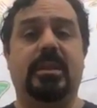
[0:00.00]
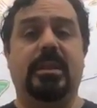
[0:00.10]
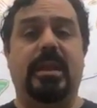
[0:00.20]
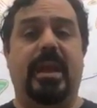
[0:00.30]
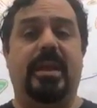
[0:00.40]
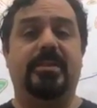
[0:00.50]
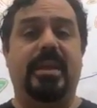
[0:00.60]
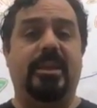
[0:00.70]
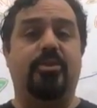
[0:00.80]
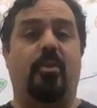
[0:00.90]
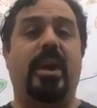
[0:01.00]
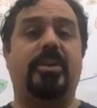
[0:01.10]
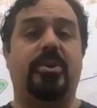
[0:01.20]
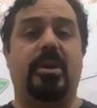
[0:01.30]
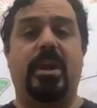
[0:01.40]
as a
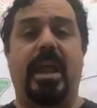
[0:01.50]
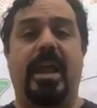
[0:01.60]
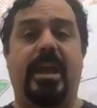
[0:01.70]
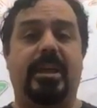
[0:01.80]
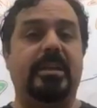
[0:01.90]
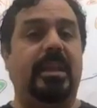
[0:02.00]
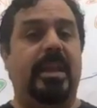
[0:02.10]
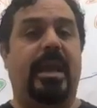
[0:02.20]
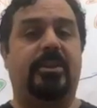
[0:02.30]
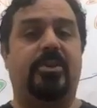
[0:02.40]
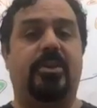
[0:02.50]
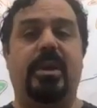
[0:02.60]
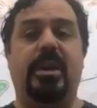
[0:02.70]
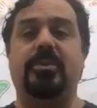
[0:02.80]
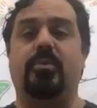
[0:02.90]
director and an
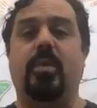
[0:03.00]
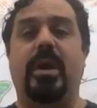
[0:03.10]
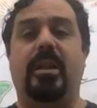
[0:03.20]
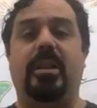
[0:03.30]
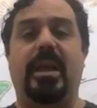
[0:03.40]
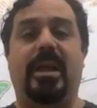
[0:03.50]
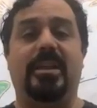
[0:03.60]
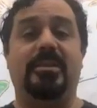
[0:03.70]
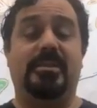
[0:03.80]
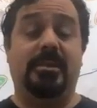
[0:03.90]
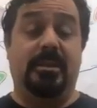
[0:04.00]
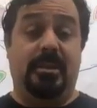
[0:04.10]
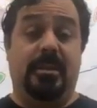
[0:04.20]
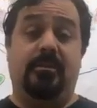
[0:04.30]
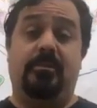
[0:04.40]
actor, as well as
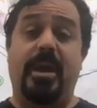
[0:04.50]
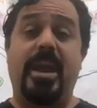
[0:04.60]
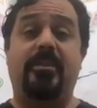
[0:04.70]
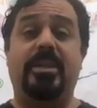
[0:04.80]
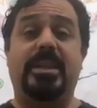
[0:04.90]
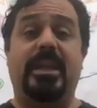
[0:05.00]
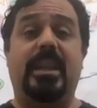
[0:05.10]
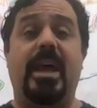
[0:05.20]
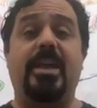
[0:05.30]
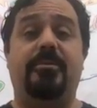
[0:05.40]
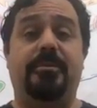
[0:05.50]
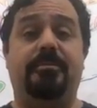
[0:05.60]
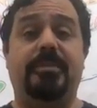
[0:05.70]
for my everyday life.